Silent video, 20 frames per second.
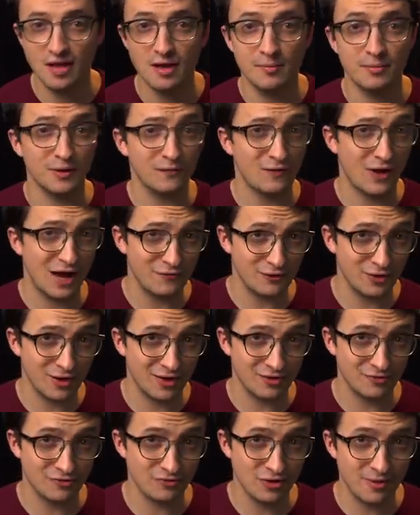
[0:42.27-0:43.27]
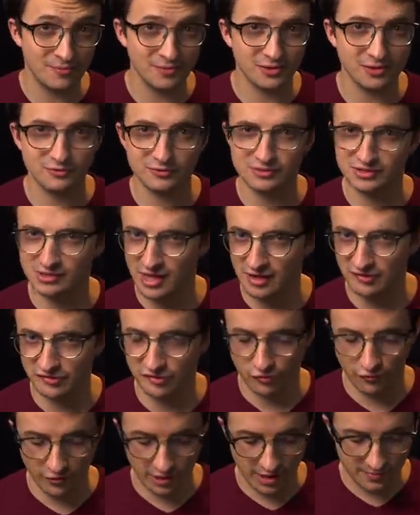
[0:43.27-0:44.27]
But if I ever got in trouble, it was not
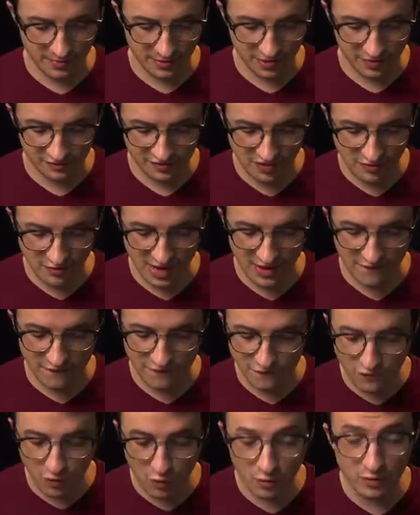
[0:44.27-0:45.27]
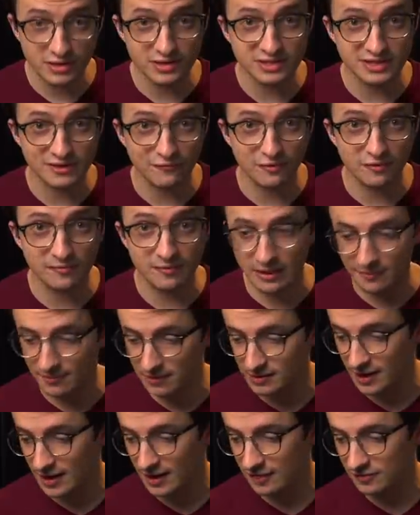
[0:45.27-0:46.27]
so great because I would have four different people
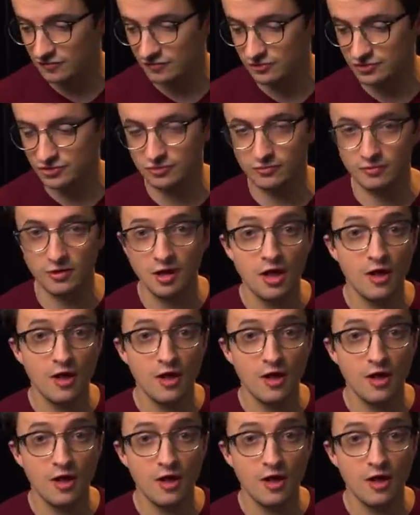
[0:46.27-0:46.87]
to answer to.